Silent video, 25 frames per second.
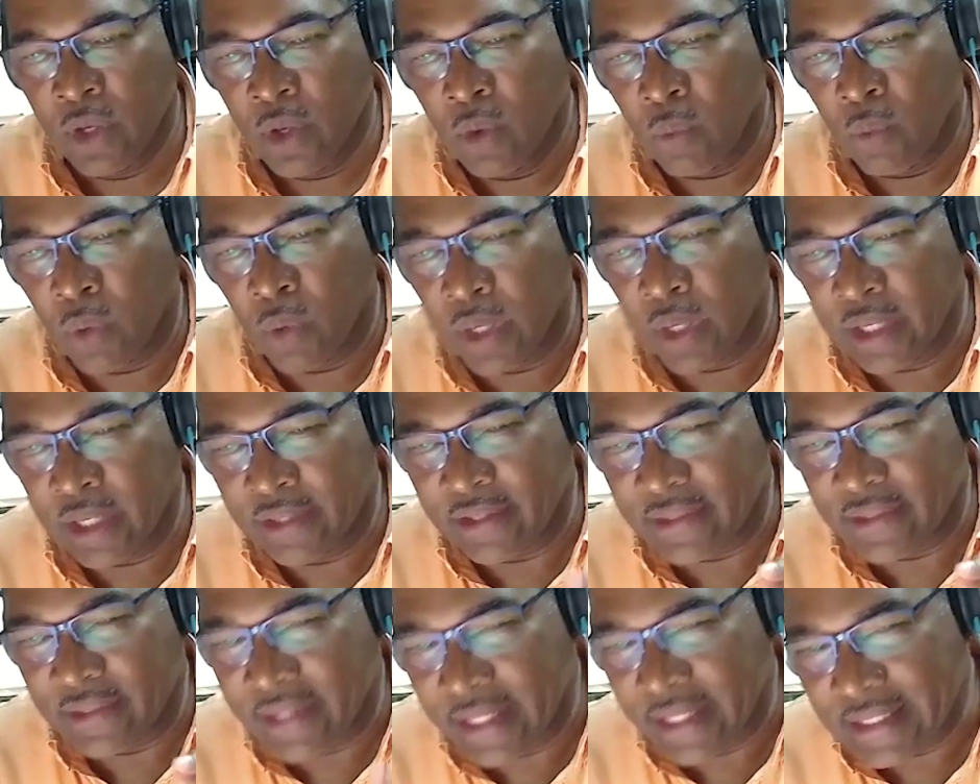One of
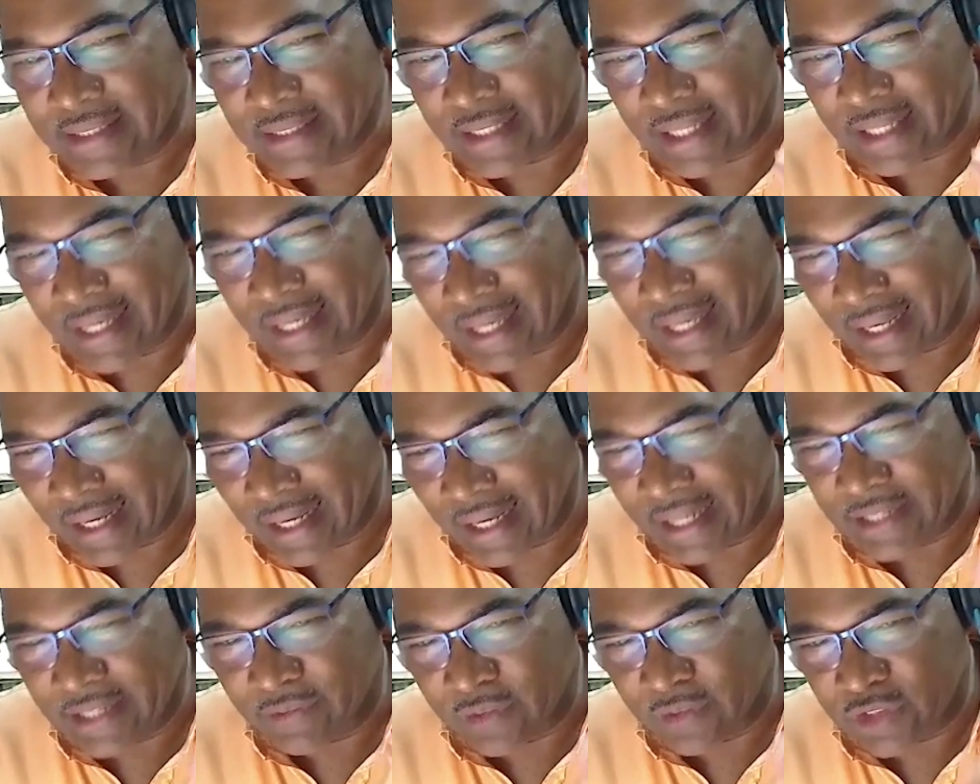the things the
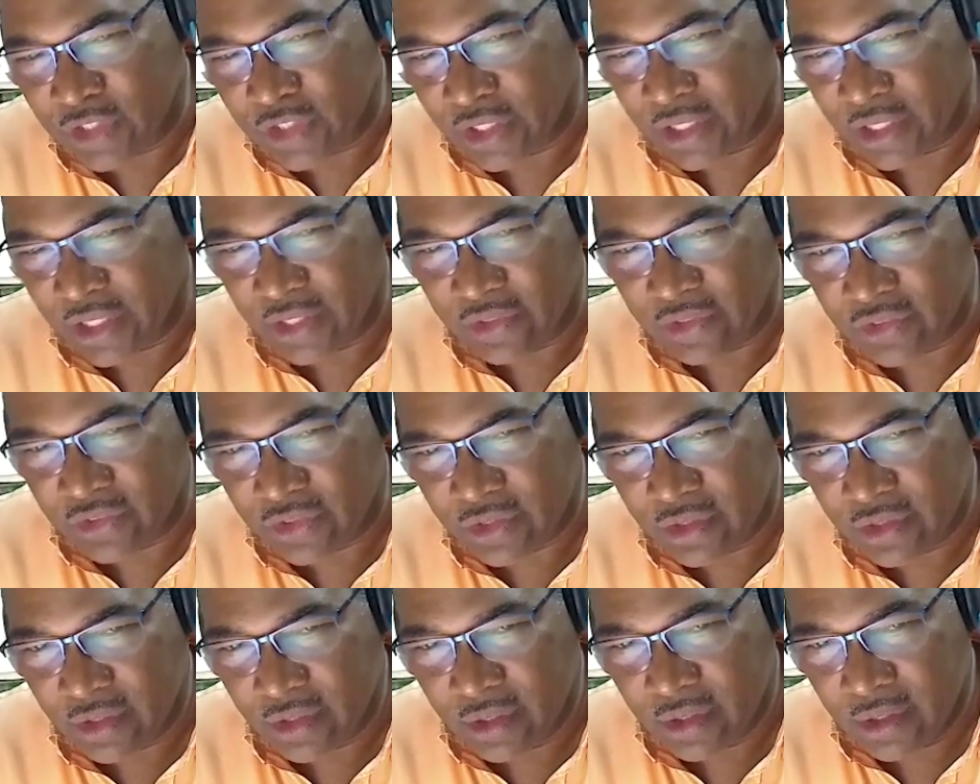Alliance for
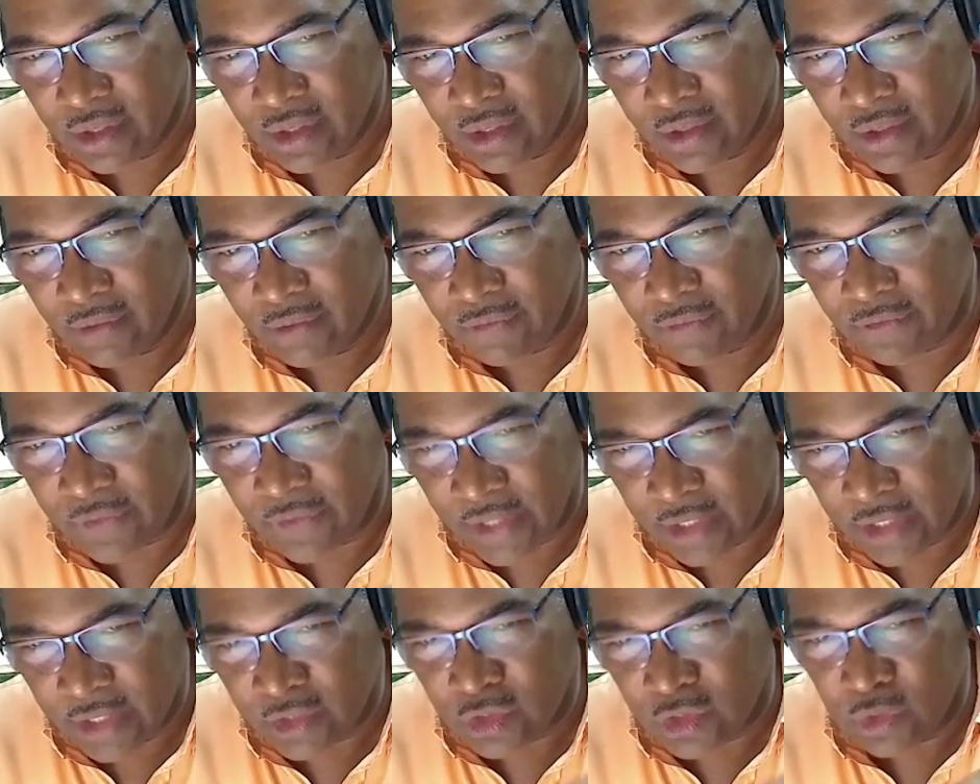Change
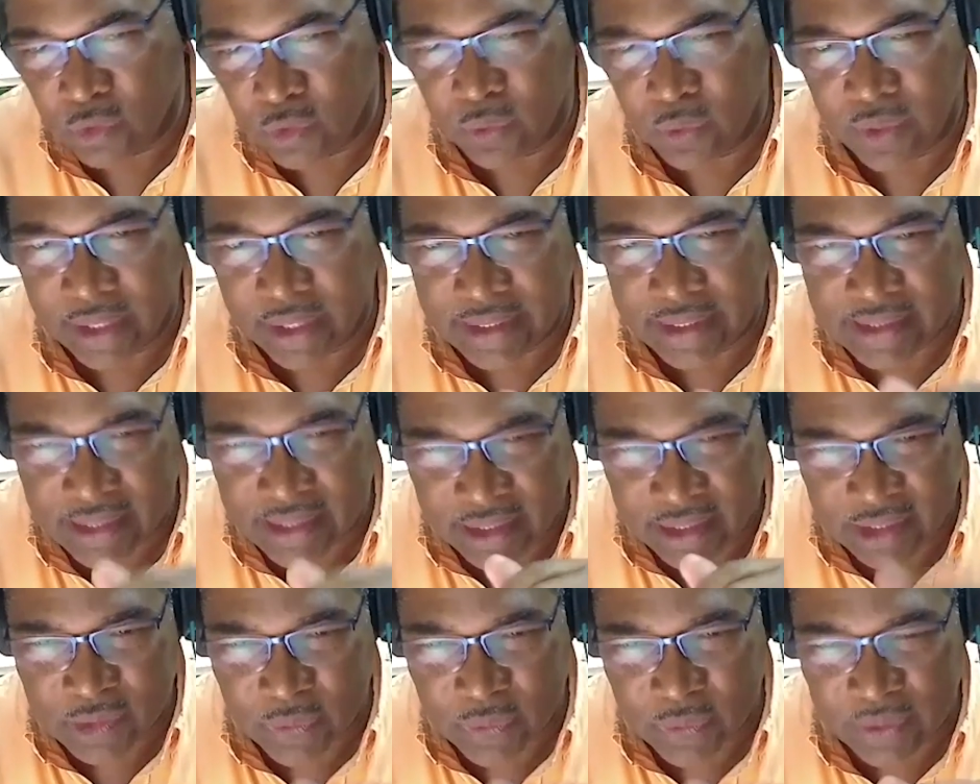failed to do, and I say
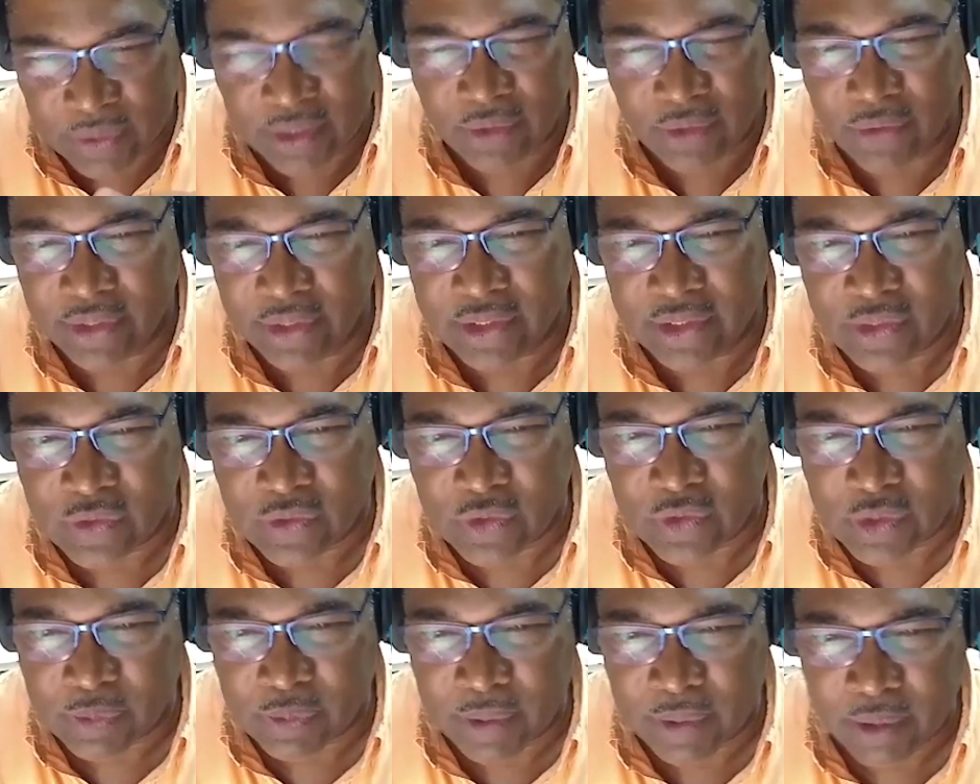this with the greatest
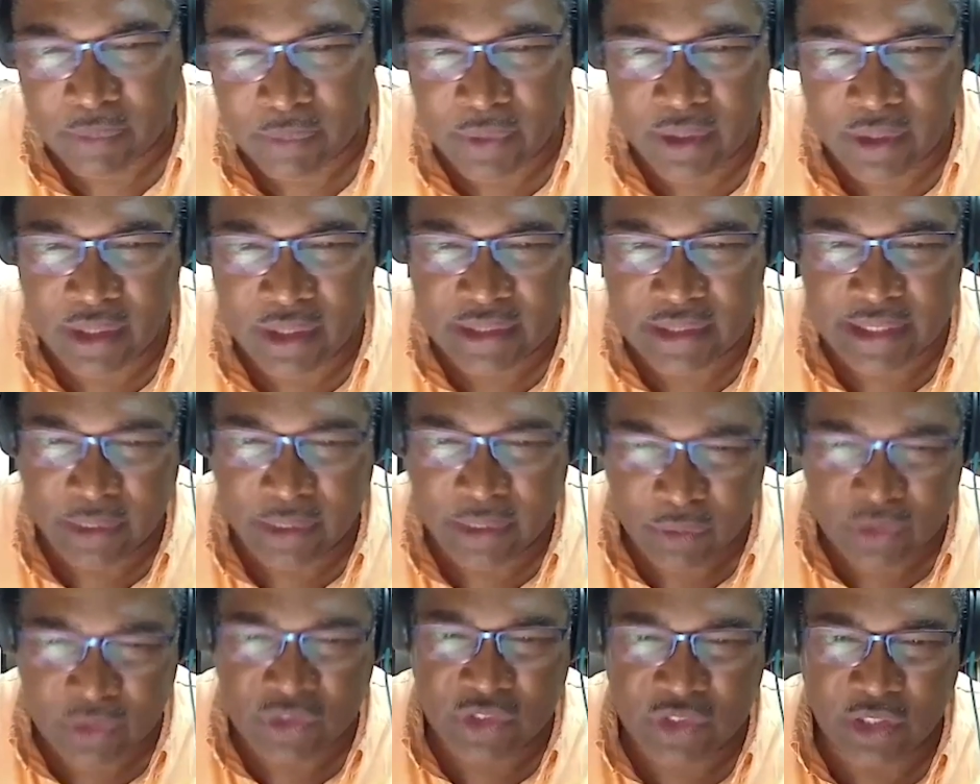respect because I
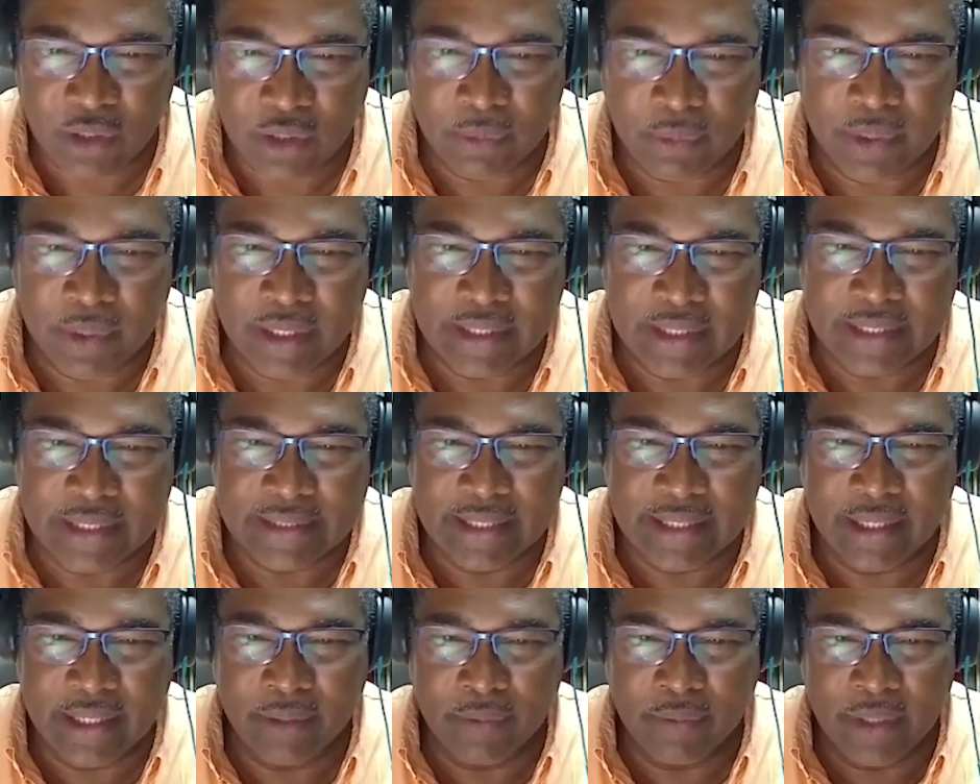was chairman at the
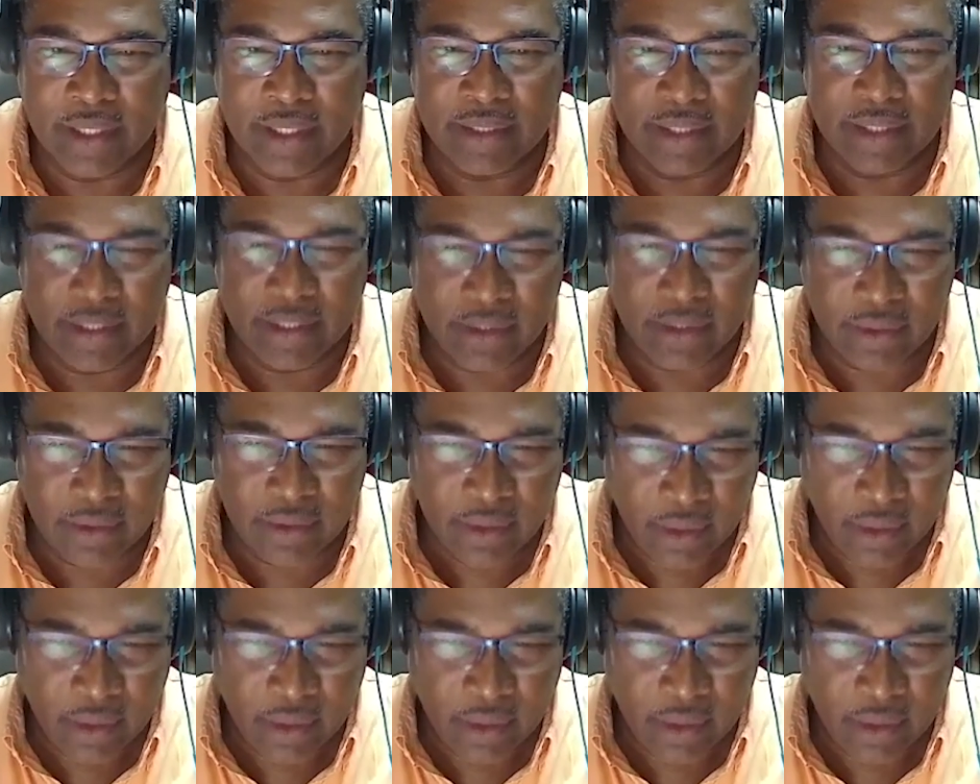time, and I did